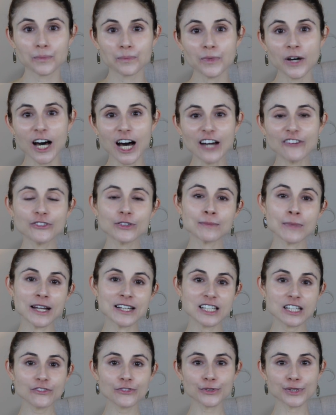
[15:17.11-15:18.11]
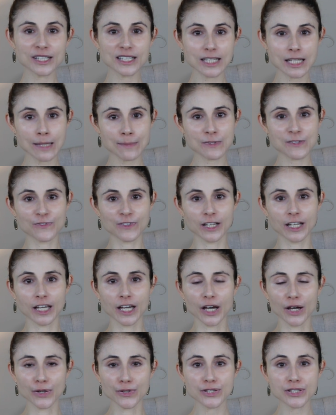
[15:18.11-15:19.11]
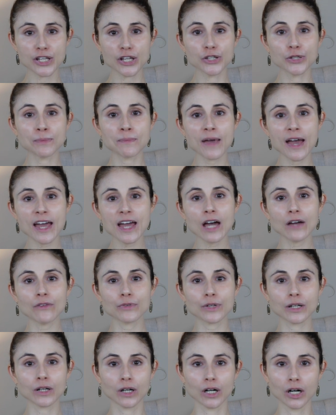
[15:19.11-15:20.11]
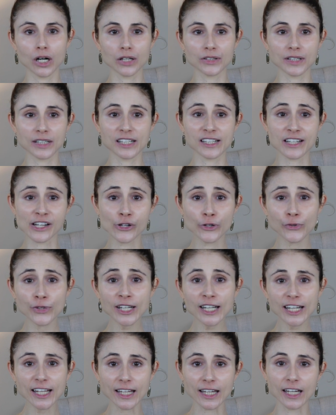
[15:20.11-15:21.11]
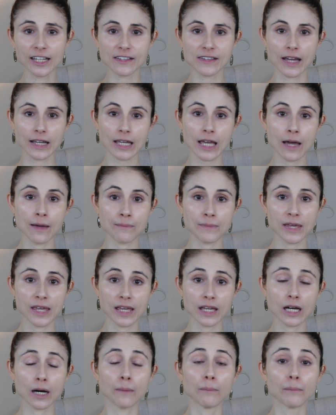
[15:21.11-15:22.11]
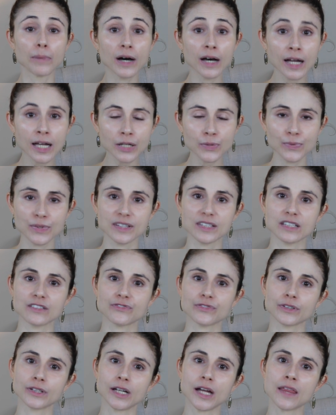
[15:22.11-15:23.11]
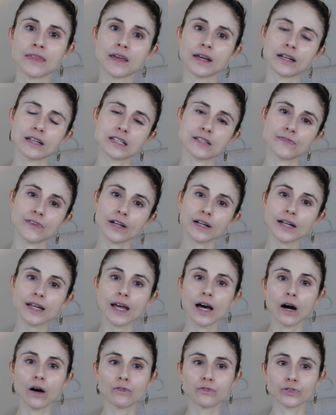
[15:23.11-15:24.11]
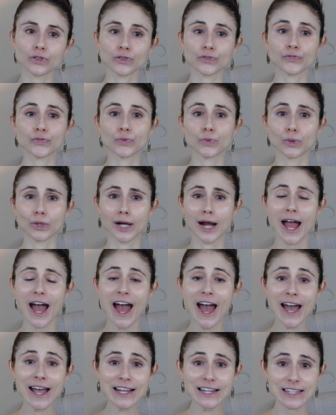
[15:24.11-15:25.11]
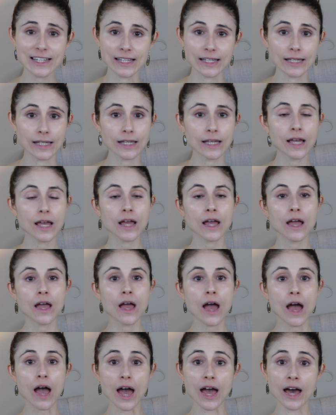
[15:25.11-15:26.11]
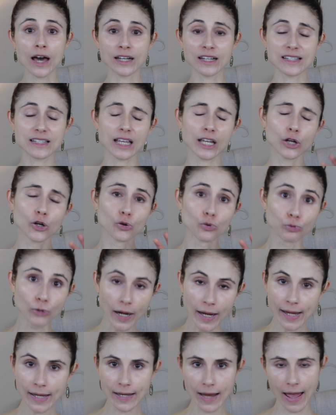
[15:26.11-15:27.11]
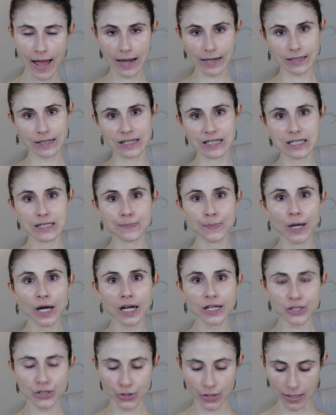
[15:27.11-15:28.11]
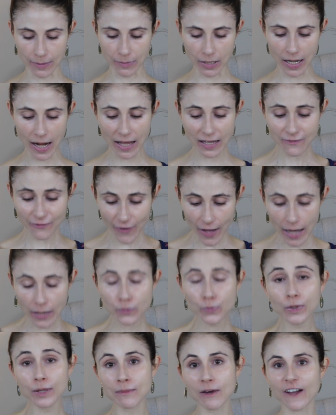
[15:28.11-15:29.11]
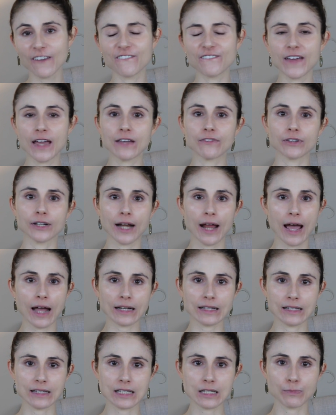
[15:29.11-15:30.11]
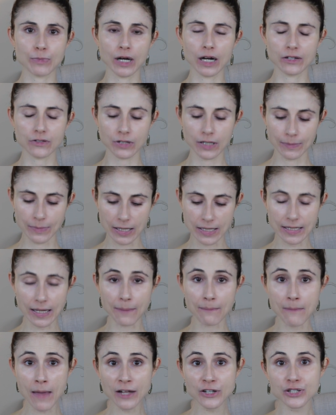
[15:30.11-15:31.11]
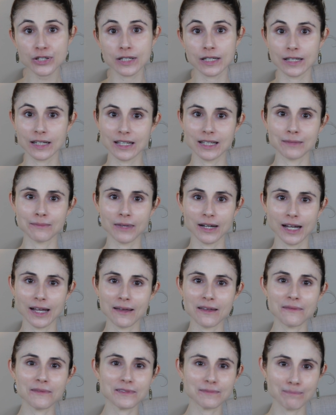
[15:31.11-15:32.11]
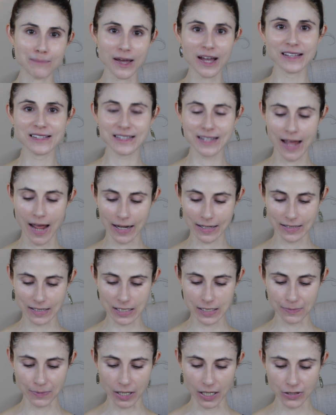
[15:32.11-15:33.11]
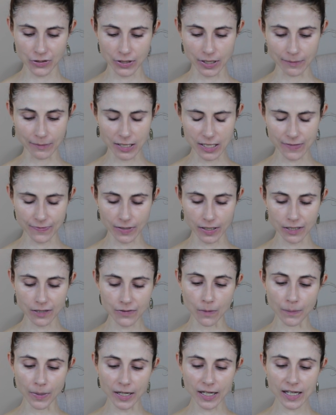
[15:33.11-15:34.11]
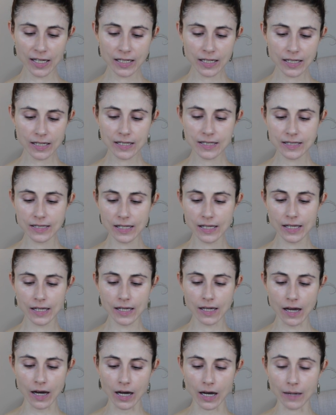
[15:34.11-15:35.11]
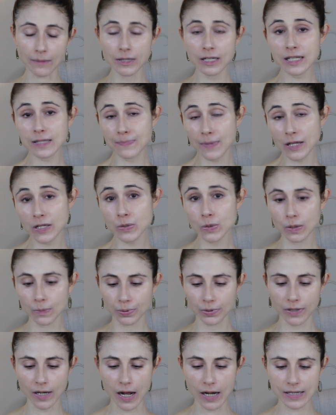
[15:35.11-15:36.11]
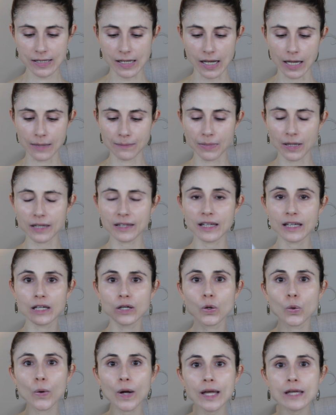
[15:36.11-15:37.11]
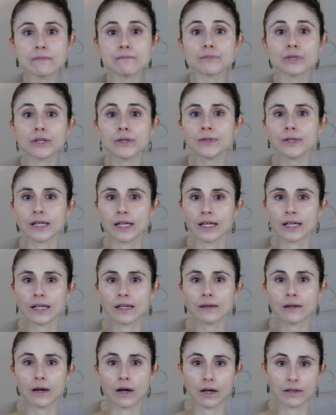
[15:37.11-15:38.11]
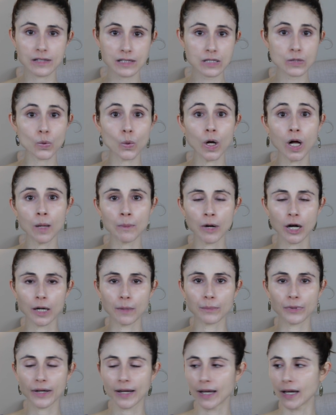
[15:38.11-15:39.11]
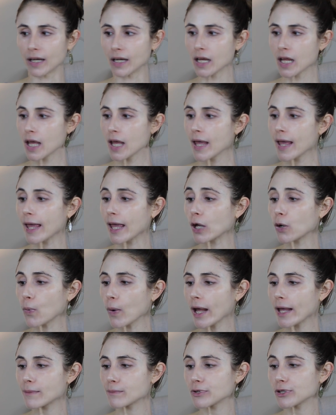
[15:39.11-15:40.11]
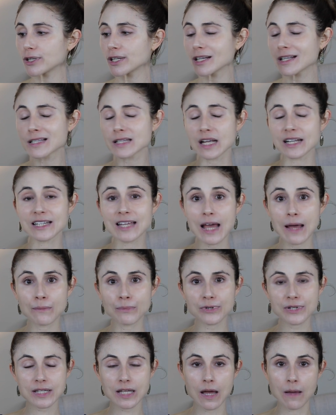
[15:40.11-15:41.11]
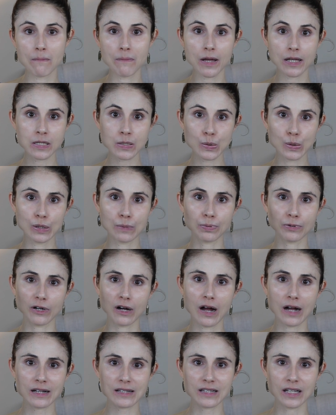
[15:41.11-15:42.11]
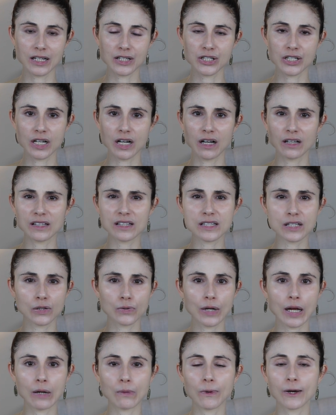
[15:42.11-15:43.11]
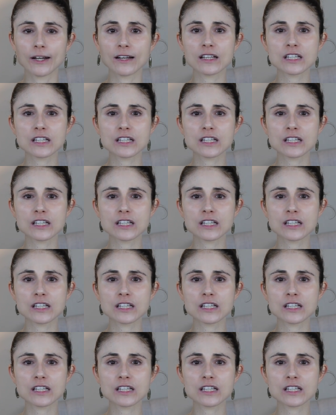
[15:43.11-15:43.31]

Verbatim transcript: But for my Differin tips videos, you may have recalled that an ingredient that can be combined with Differin that is very helpful for acne and is a great acne spot treatment, in fact one of my favorite acne spot treatments, I mentioned it in my best acne spot treatments video, but it is the um, it is benzoyl peroxide, but the Equate Beauty, this is a Walmart brand, Equate Beauty's ten percent benzoyl peroxide gel is a great one.